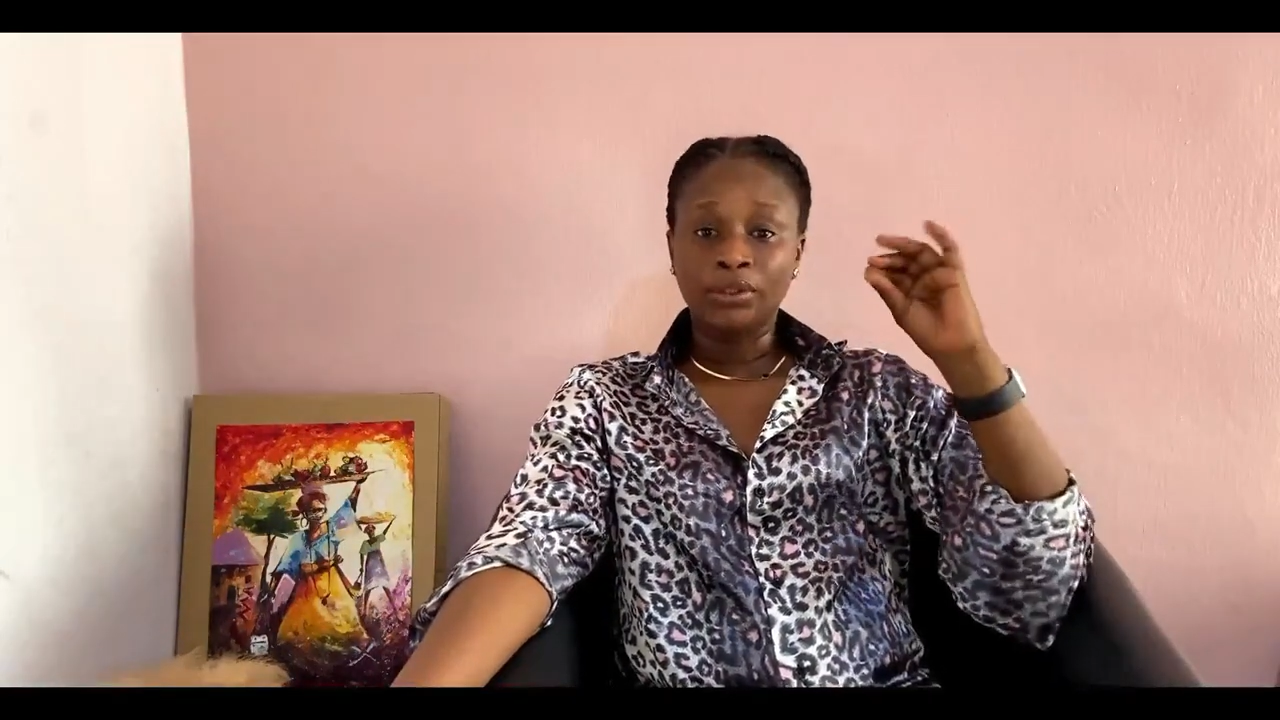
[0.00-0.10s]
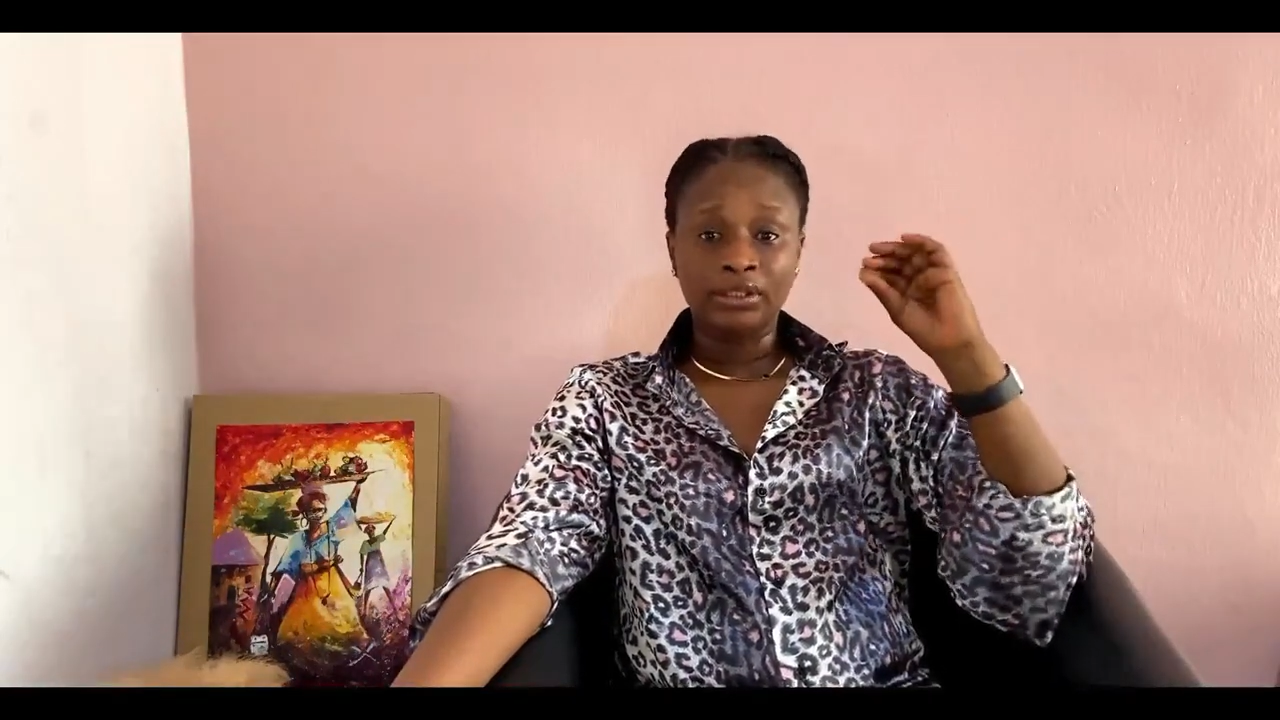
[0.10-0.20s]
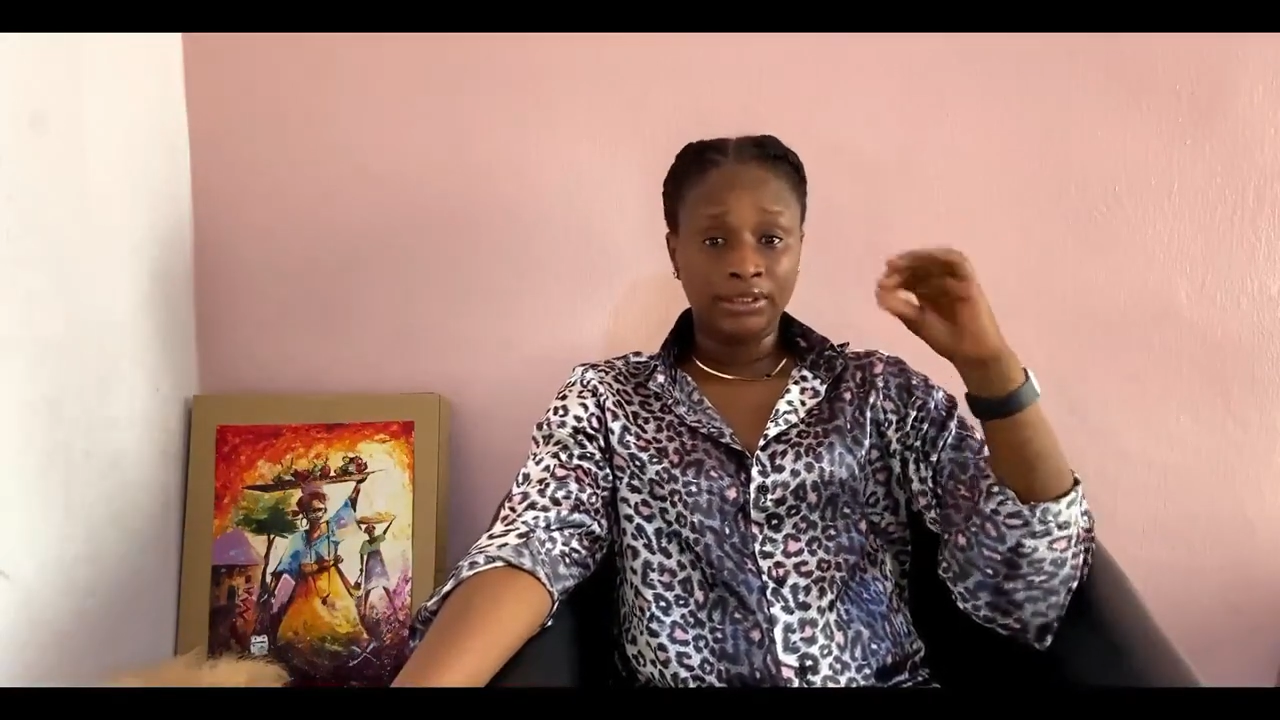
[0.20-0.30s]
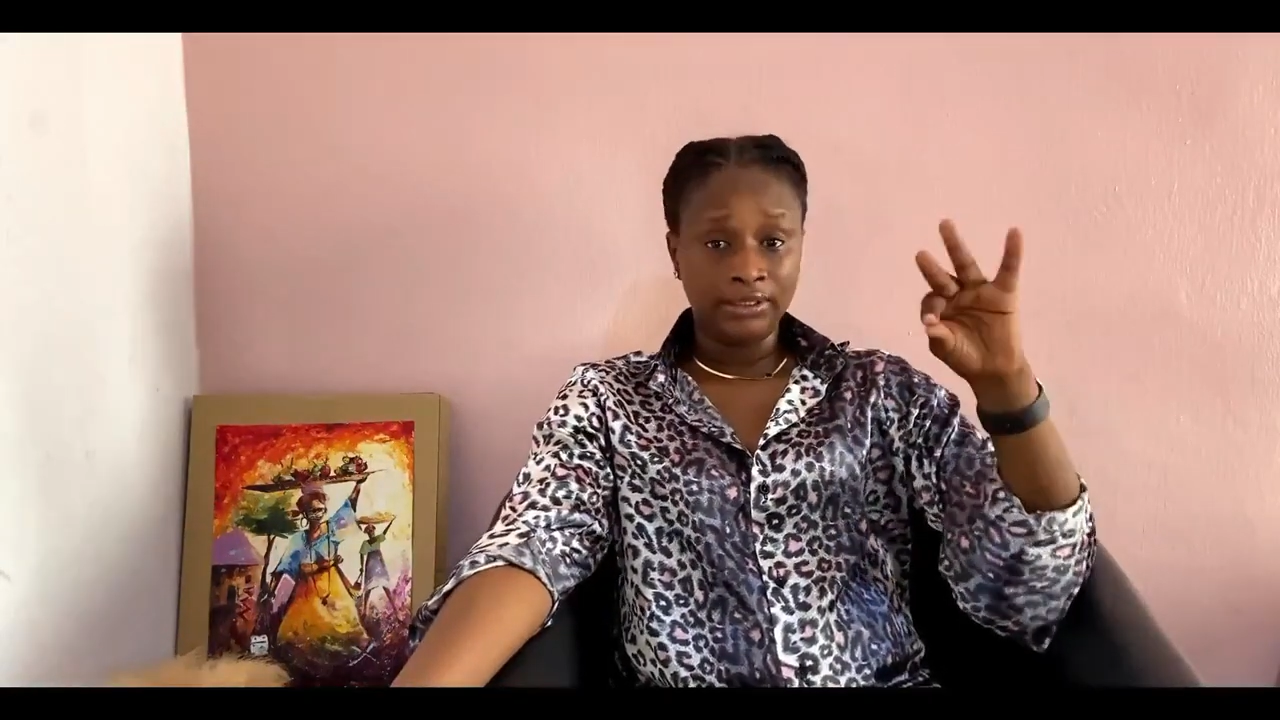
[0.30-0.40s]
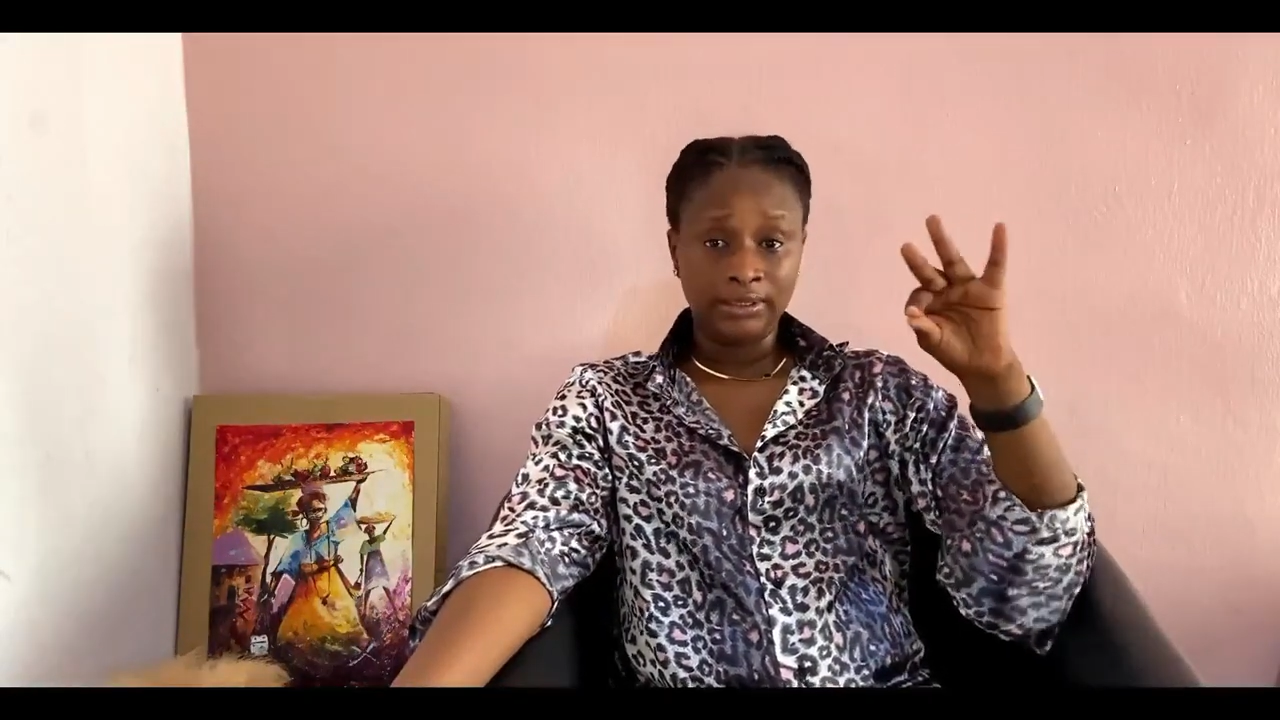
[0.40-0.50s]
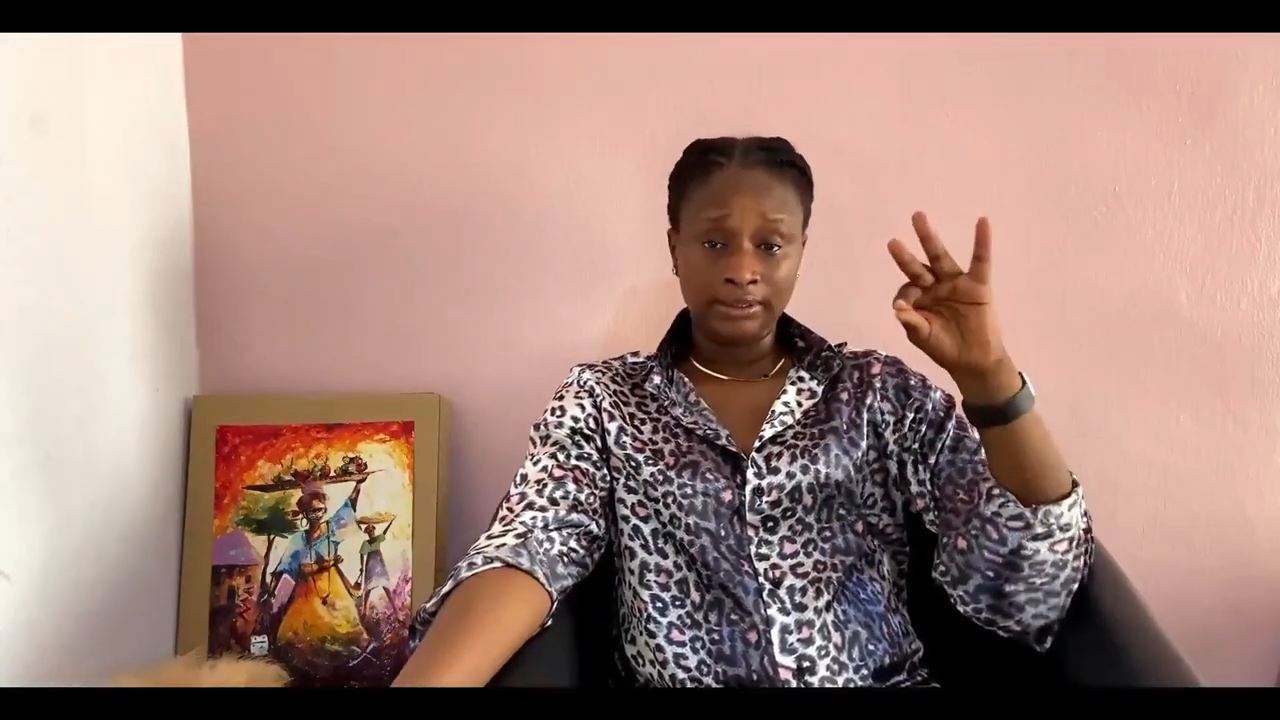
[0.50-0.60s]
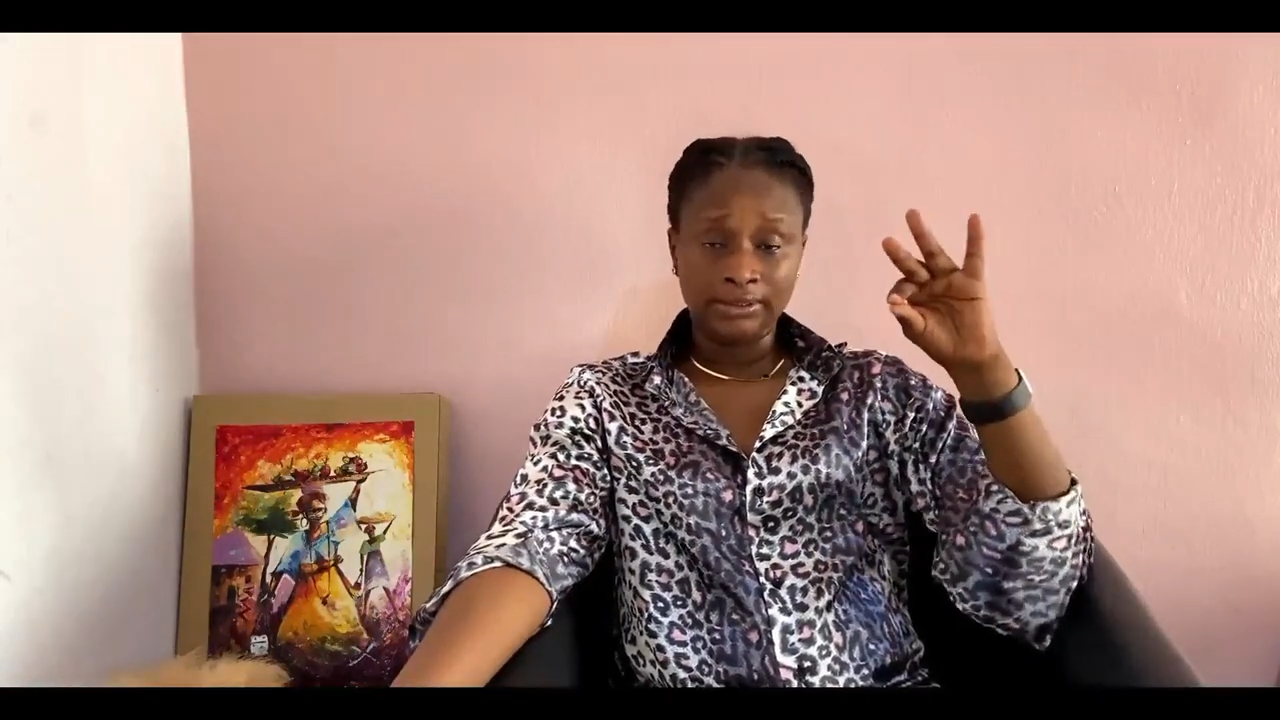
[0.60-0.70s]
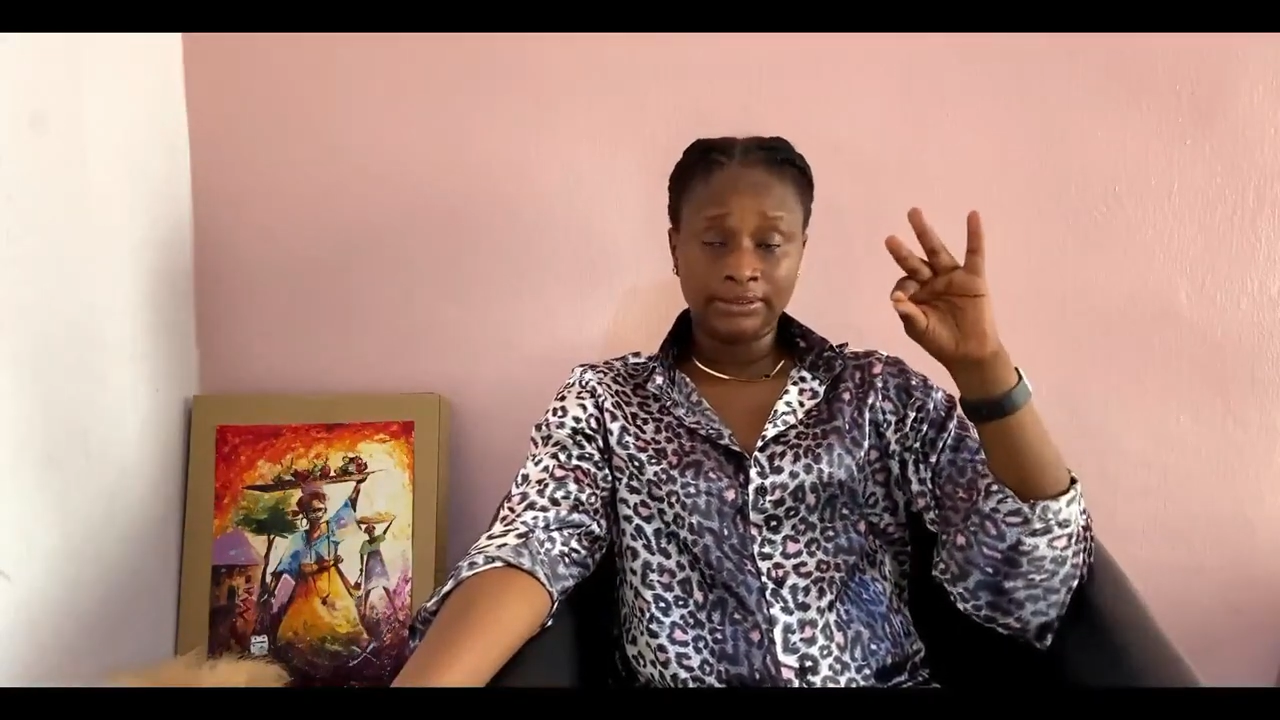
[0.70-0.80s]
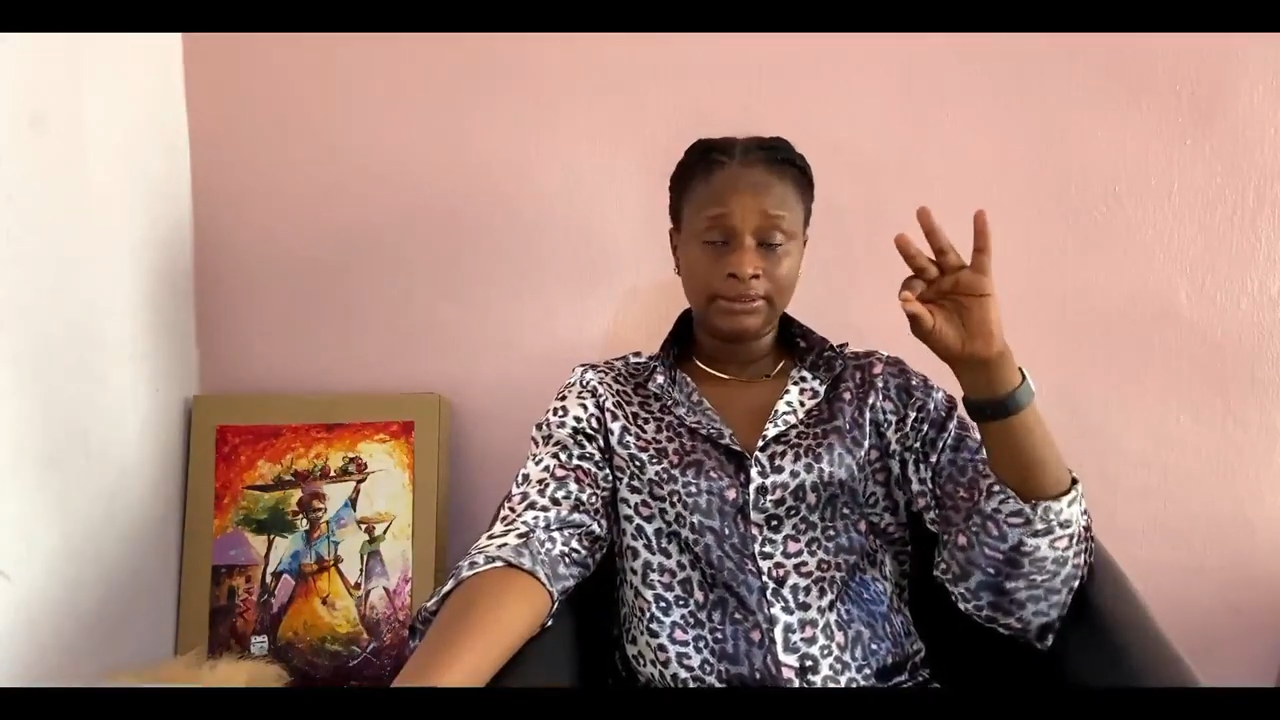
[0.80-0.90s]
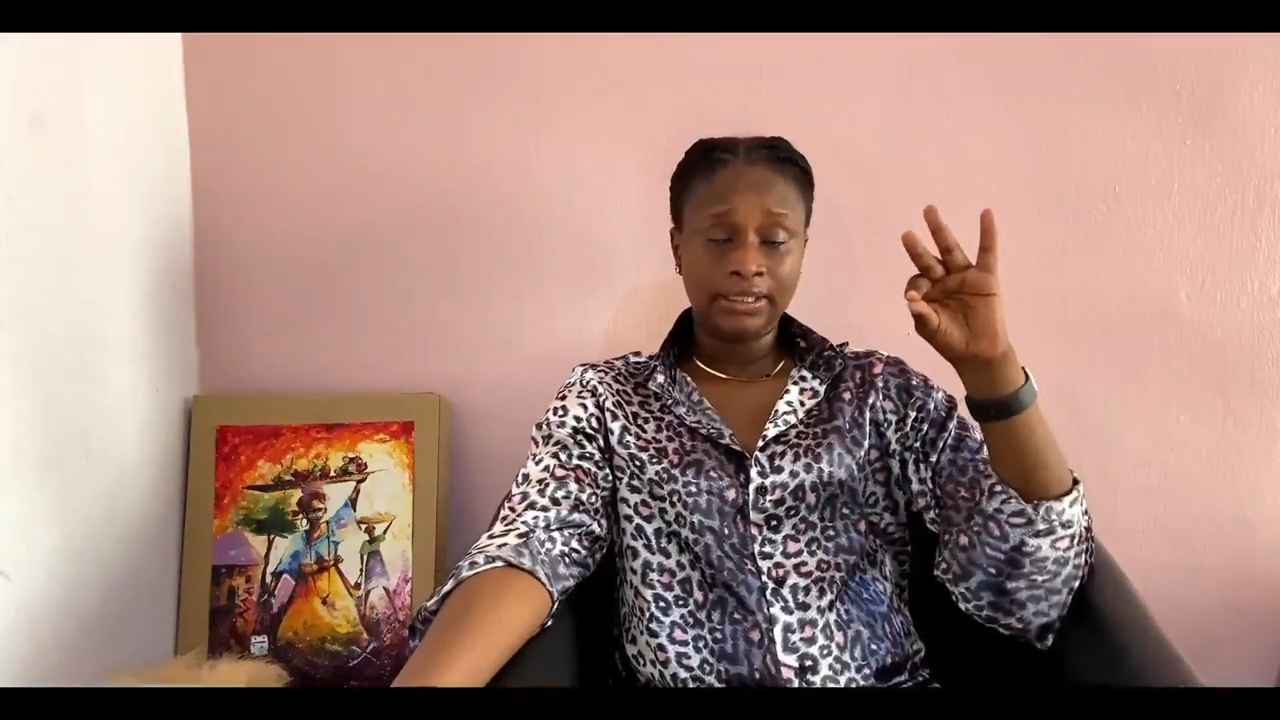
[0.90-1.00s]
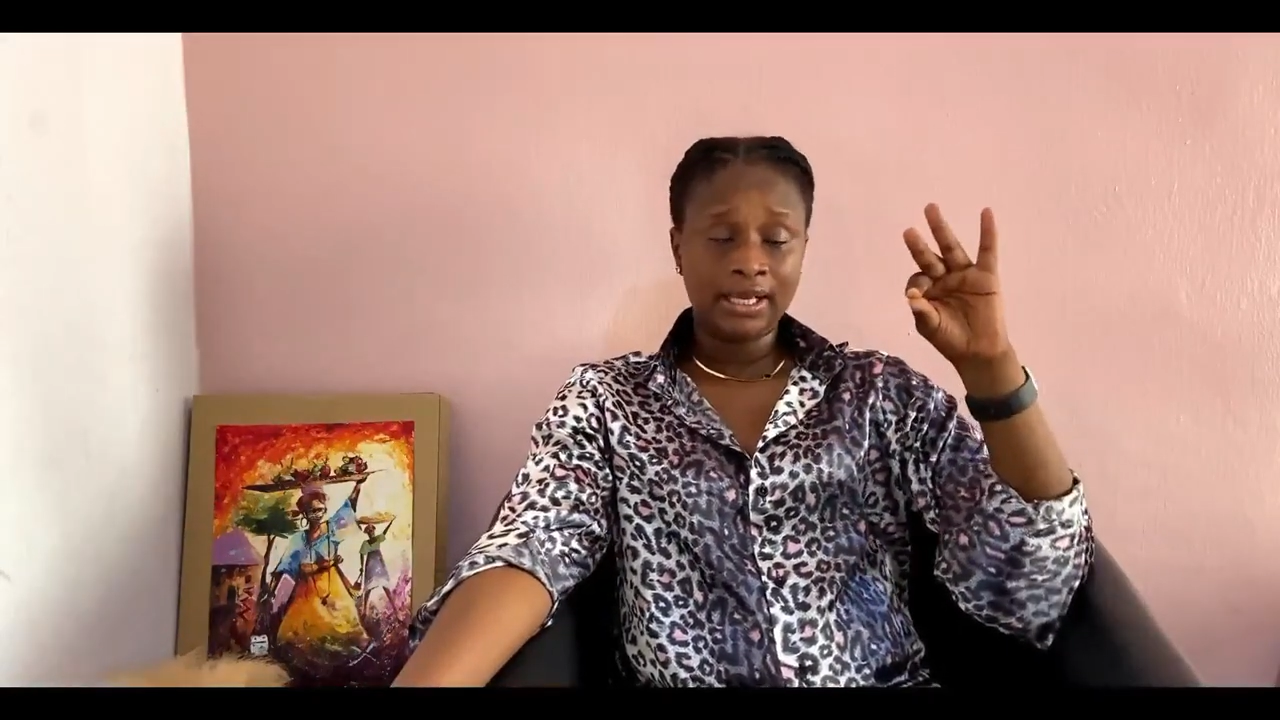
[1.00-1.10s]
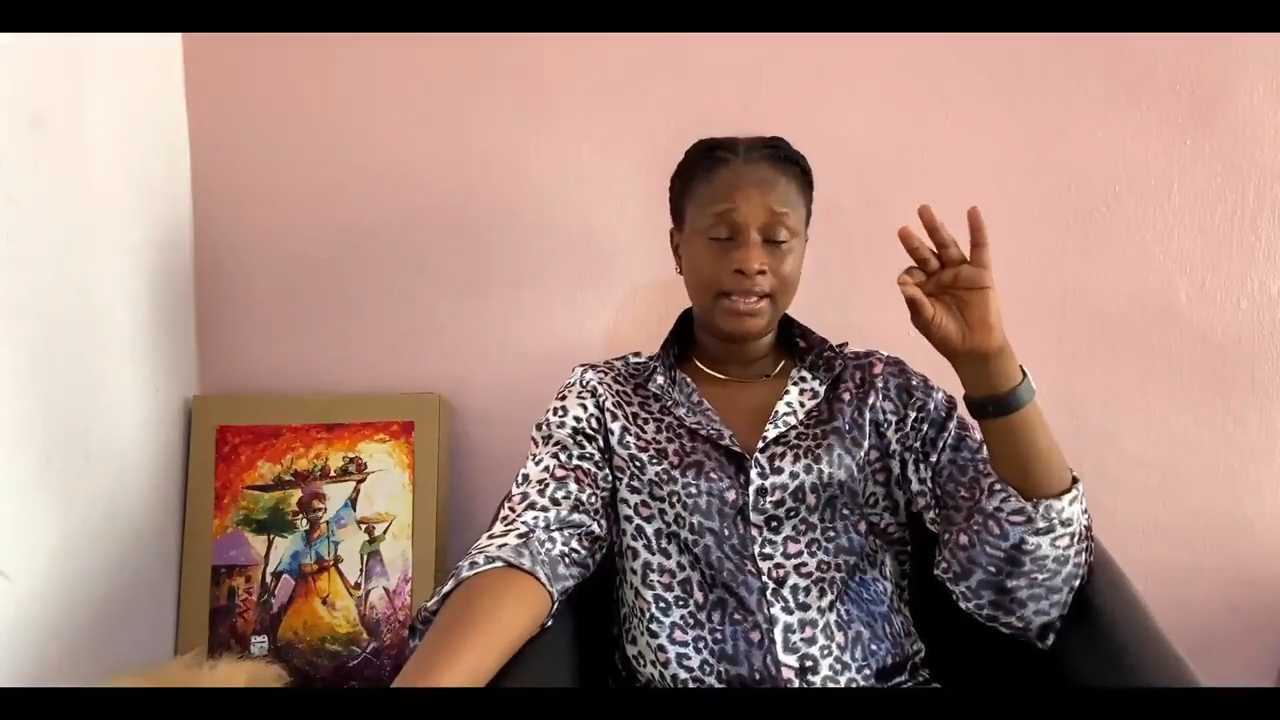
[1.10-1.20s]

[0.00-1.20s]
needs